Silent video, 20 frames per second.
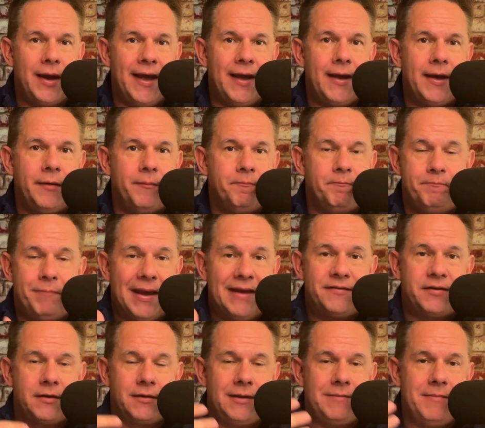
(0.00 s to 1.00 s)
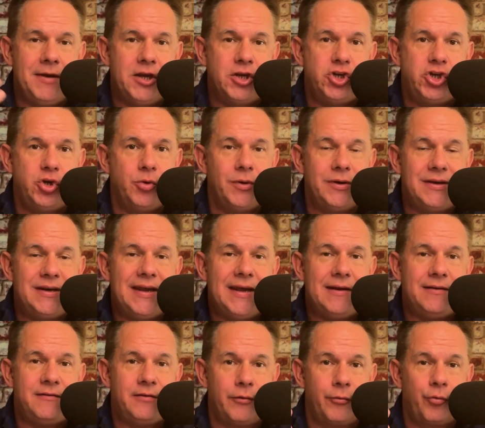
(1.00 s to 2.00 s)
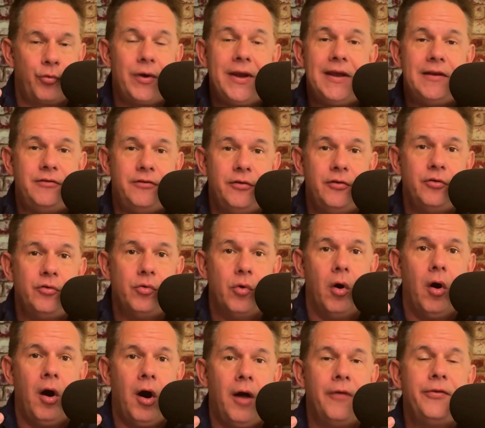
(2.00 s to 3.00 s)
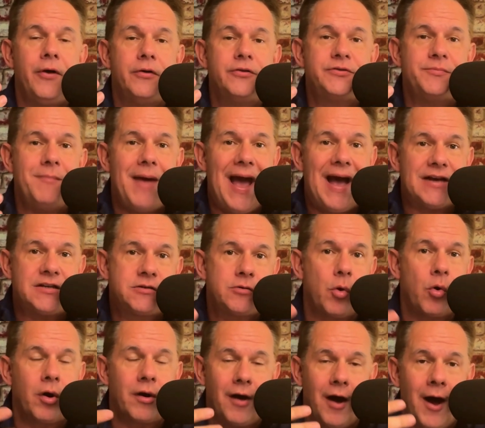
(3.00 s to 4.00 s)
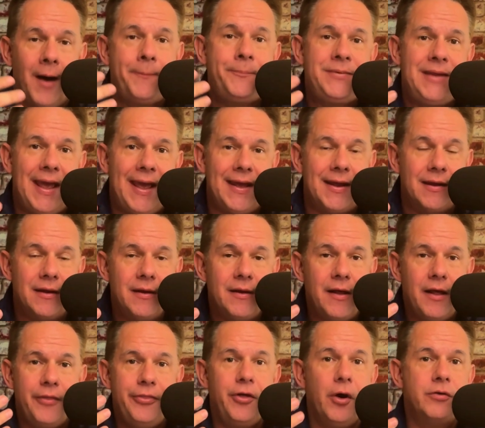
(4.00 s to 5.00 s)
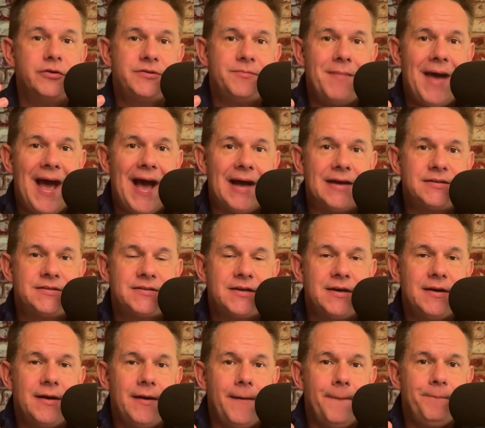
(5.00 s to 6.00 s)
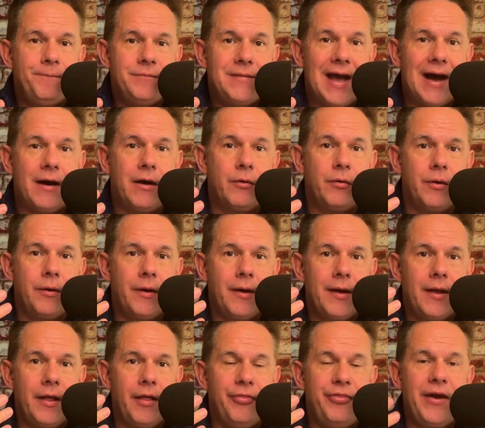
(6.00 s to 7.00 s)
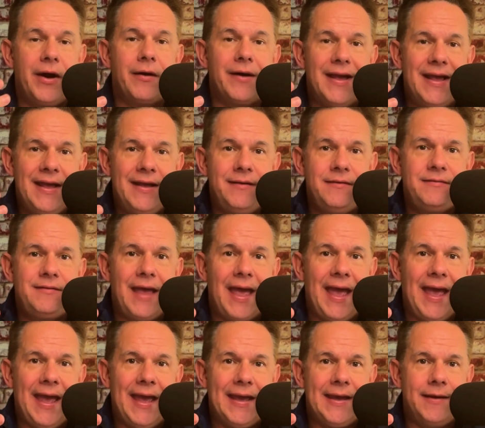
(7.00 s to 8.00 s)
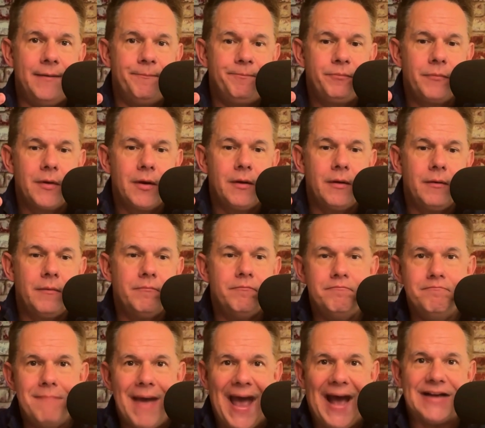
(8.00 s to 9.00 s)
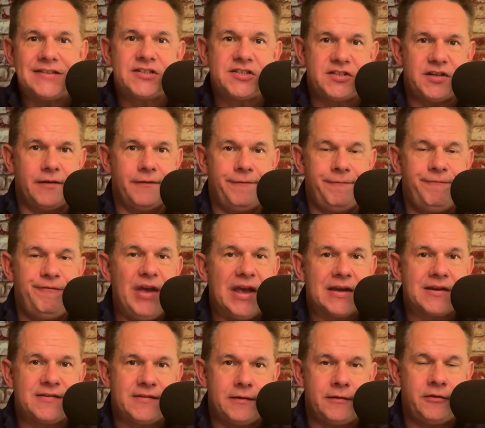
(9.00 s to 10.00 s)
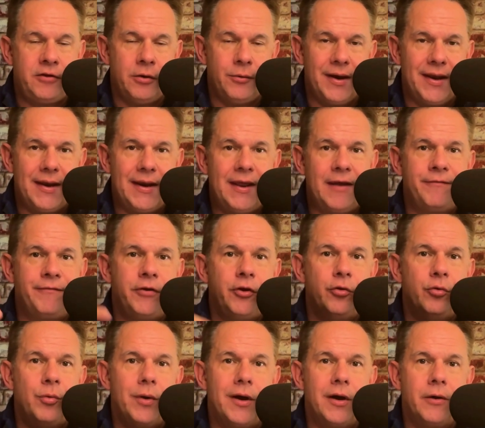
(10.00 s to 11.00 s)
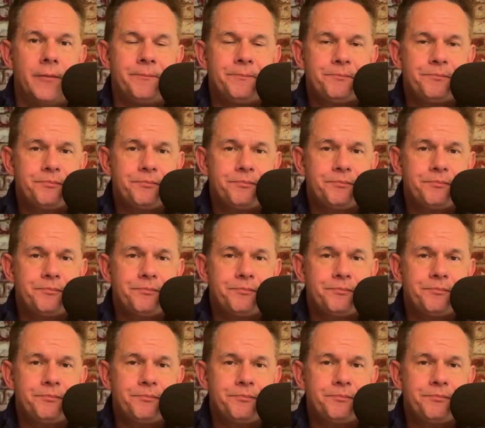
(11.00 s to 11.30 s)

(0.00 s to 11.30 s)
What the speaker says: it basically means you would need to redo all those masks or update those masks. Now, there is a mask fix to it, if you will,